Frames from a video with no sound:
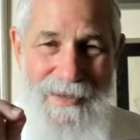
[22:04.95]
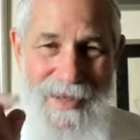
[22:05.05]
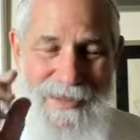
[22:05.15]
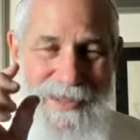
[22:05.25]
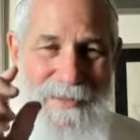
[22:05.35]

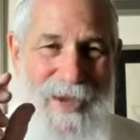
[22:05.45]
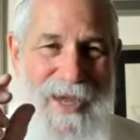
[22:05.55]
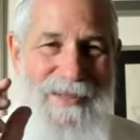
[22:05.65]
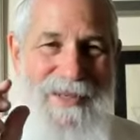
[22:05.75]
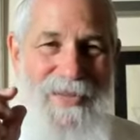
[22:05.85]
That's the
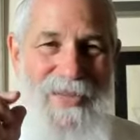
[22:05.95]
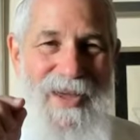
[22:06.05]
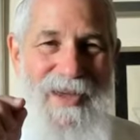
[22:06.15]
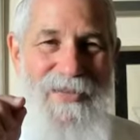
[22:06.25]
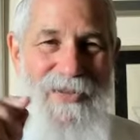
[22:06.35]
amazing
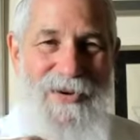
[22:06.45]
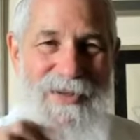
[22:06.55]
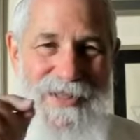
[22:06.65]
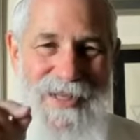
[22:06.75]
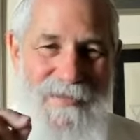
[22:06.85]
thing.
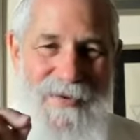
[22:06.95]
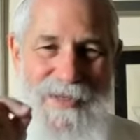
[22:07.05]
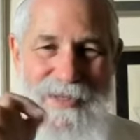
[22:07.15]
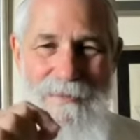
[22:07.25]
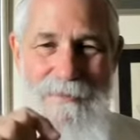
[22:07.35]
37
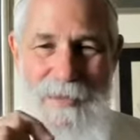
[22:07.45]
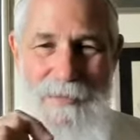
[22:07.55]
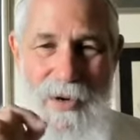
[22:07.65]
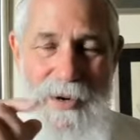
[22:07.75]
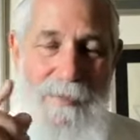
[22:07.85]
is the midpoint,